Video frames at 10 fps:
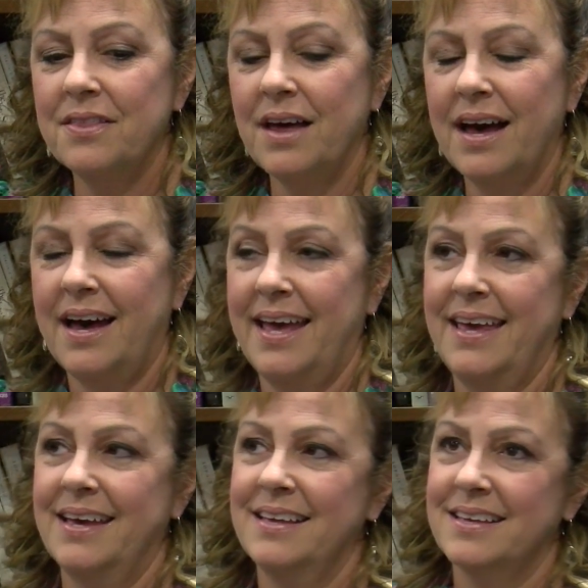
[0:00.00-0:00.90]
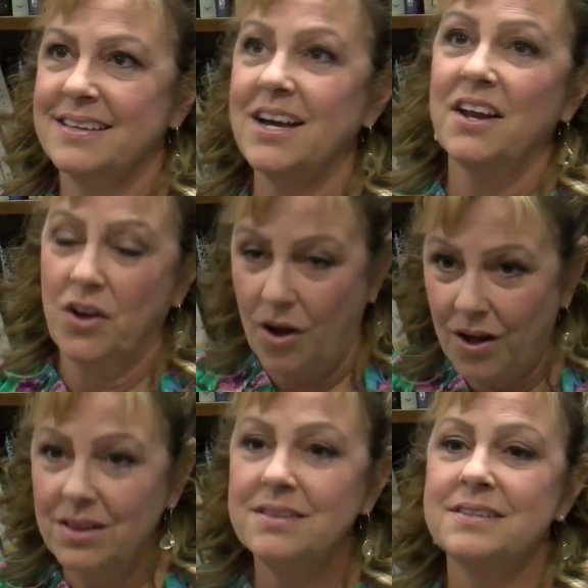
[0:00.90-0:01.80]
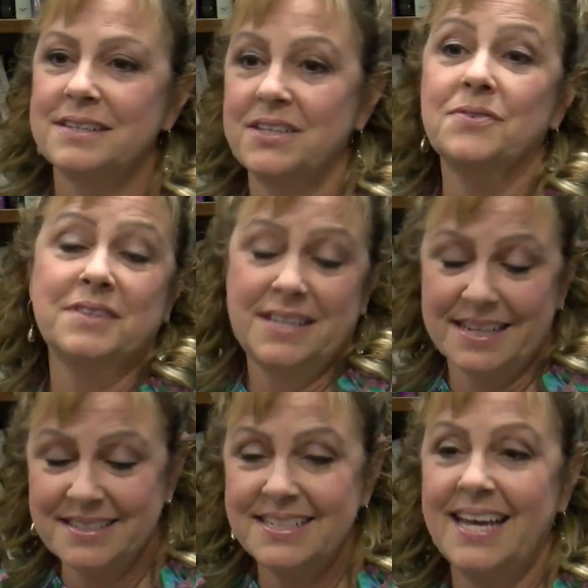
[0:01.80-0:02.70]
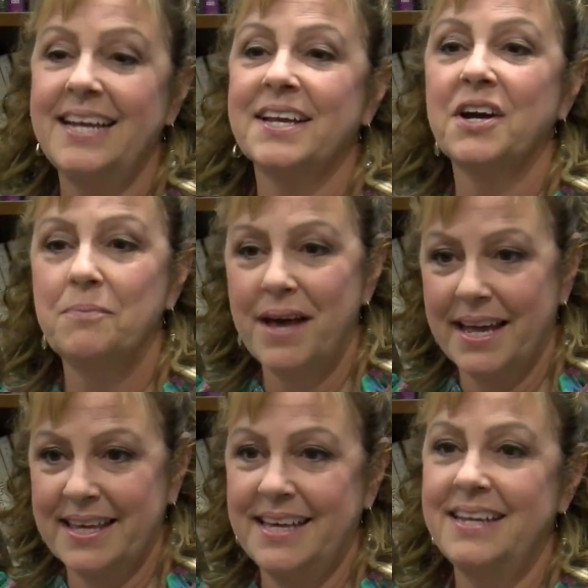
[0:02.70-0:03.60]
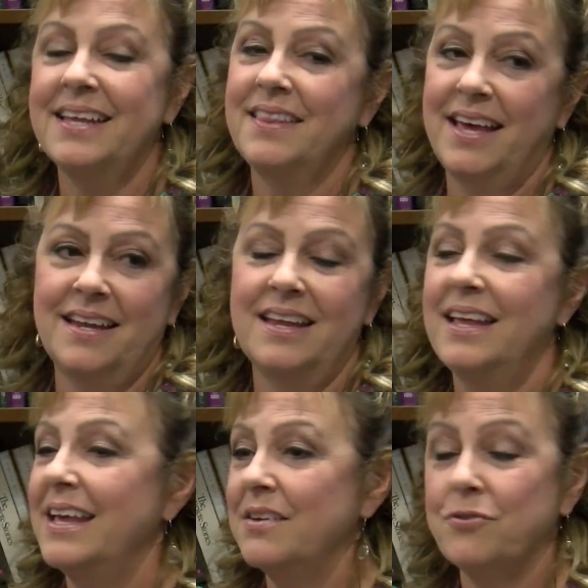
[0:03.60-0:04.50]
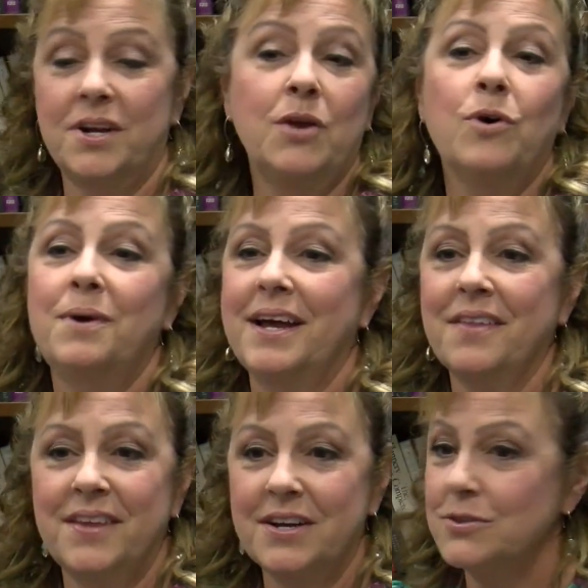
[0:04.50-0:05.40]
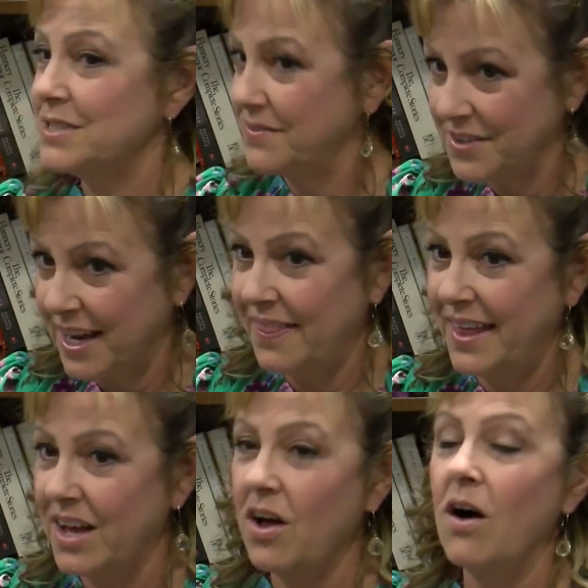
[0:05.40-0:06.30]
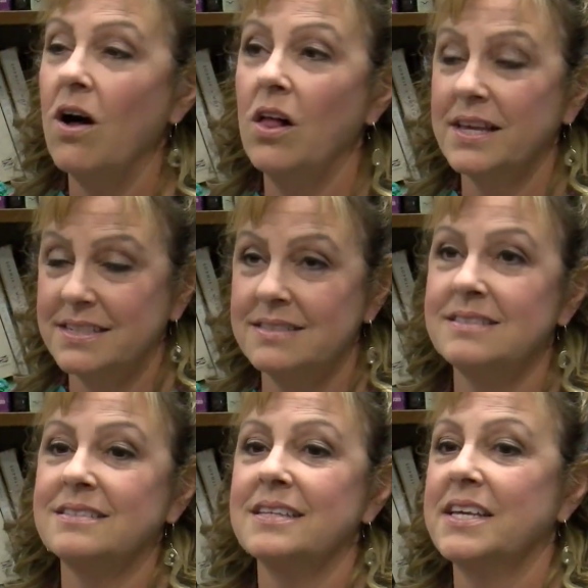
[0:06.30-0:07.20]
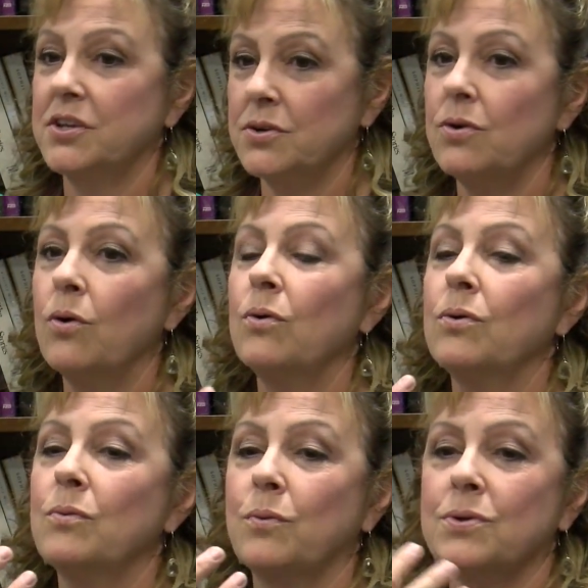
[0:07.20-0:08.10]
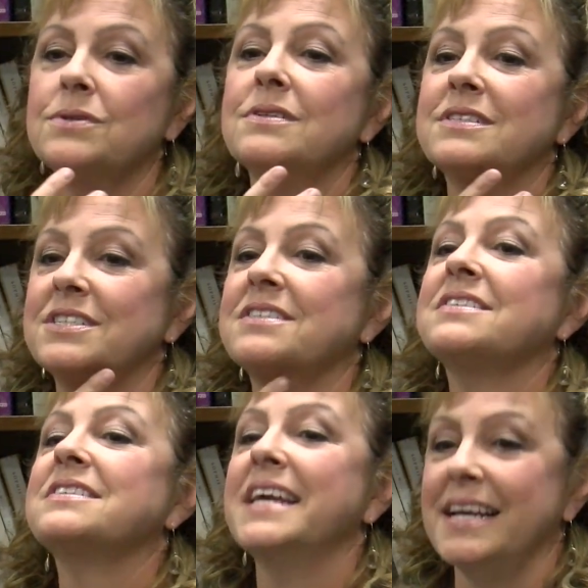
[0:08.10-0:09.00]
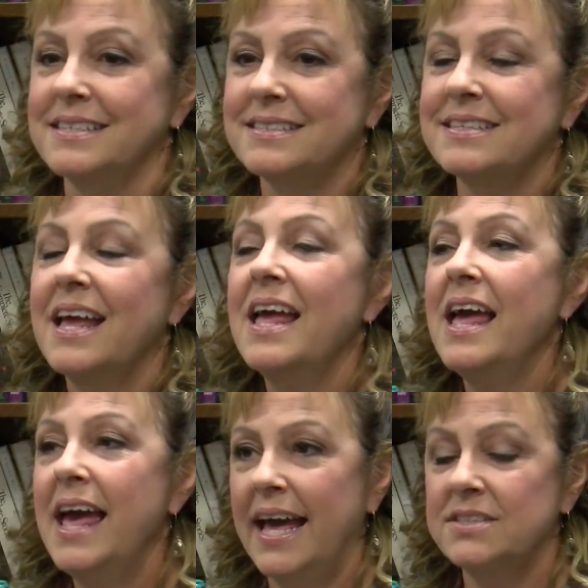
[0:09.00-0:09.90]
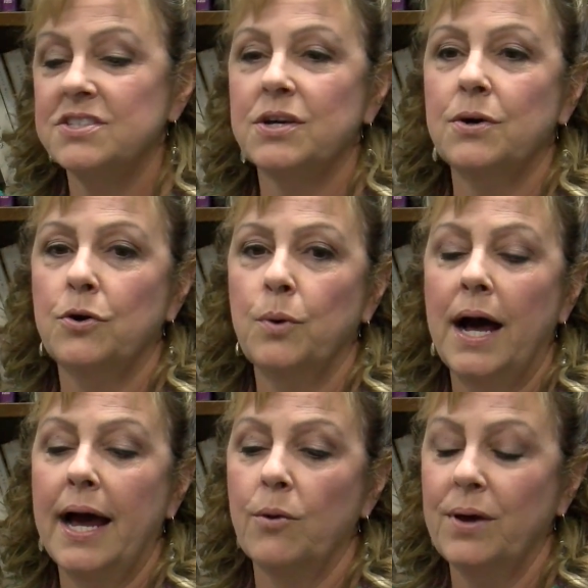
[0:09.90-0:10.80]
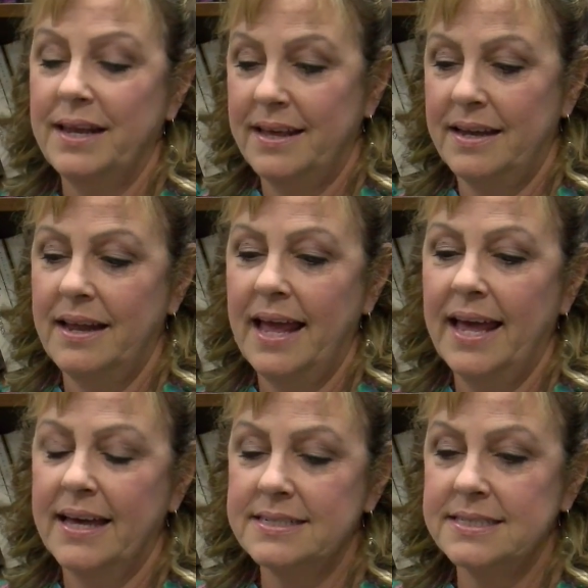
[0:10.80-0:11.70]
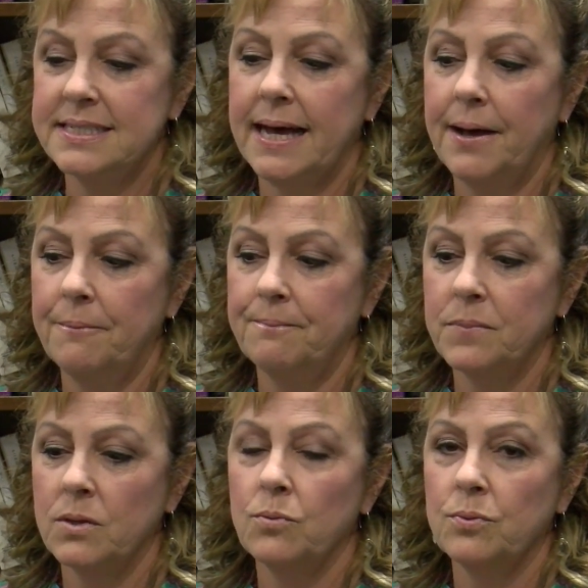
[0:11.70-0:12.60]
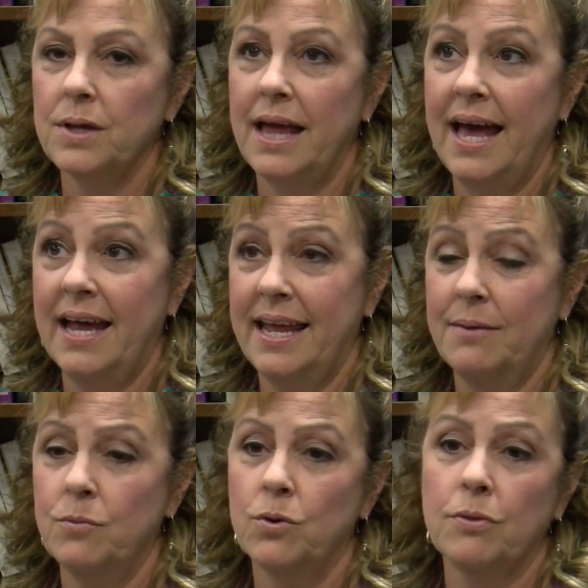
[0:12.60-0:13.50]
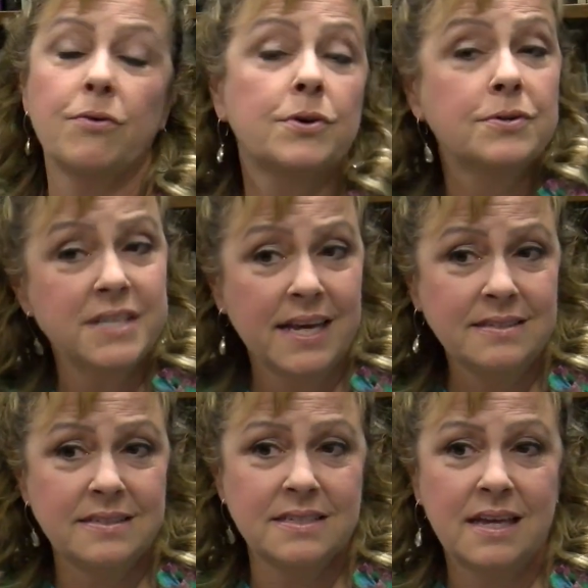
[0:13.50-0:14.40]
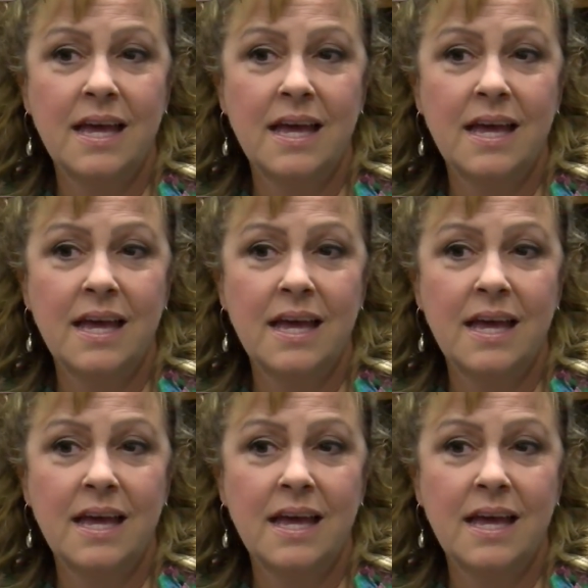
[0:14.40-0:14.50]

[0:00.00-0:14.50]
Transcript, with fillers: I got a call, you know, the next day to come back in, and then for any woman out there who's ever gotten that call, it is like your whole world just sinks. And so I went in and um, had a more thorough test,